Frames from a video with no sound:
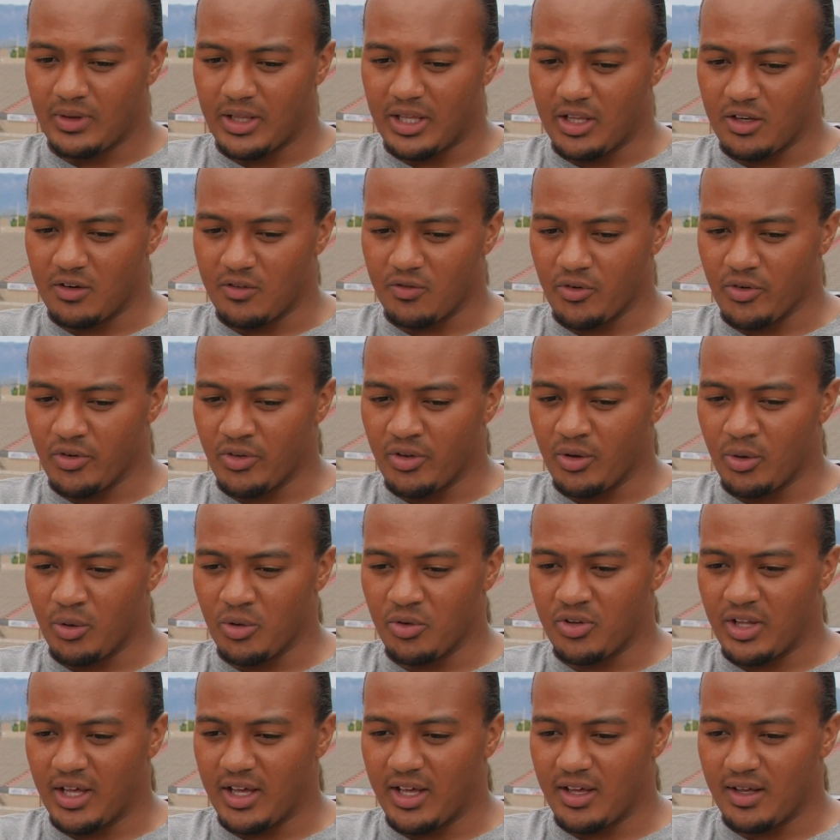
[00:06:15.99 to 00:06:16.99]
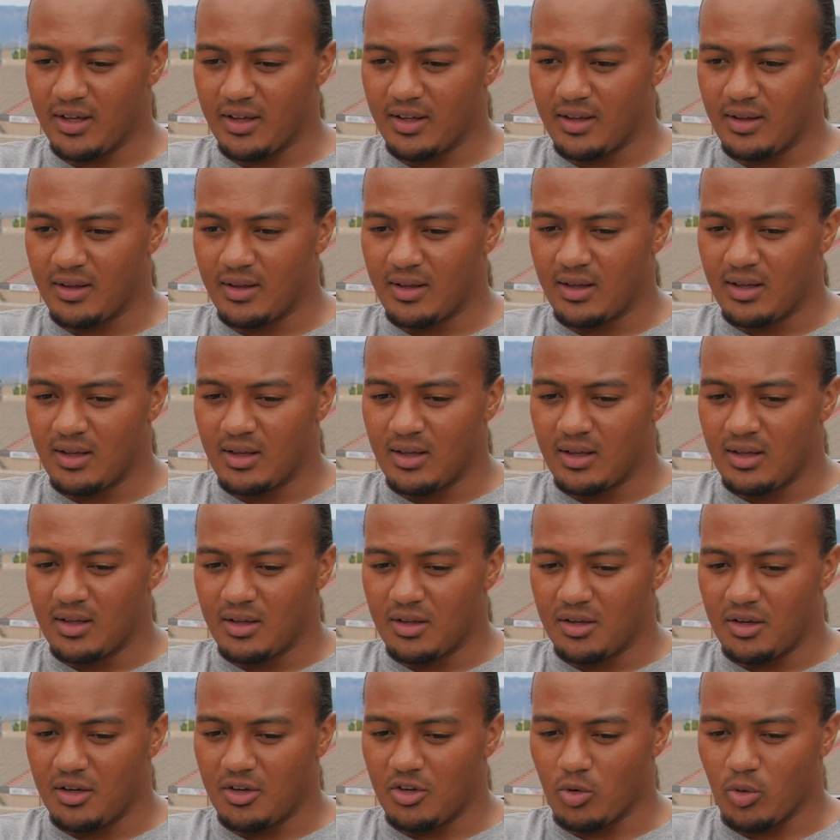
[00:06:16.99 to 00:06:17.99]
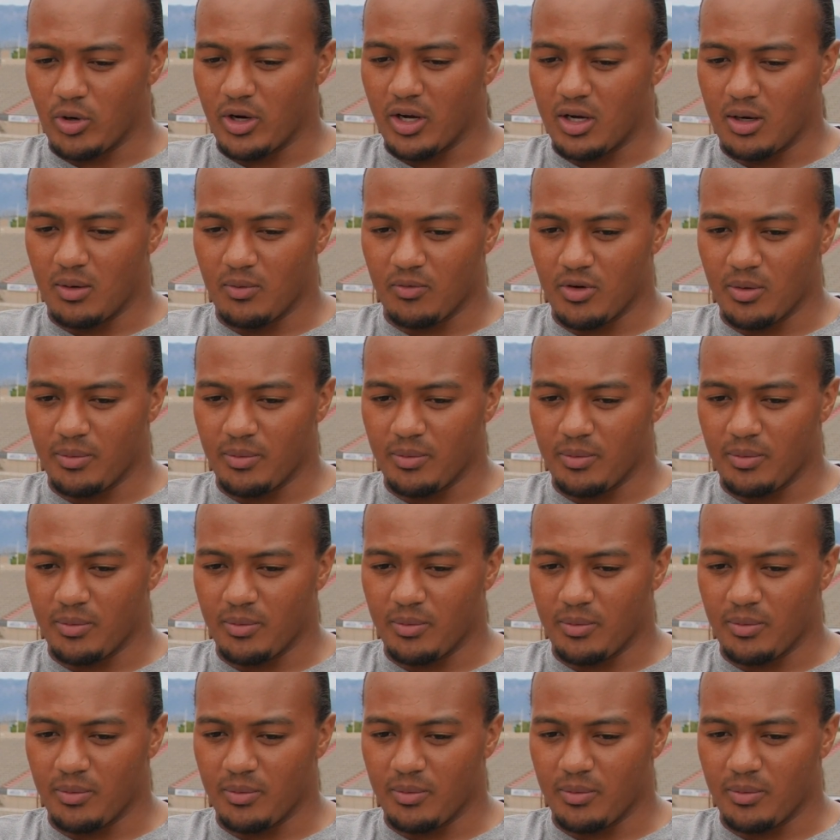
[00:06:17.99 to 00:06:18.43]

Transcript: And for those that, you know, where I come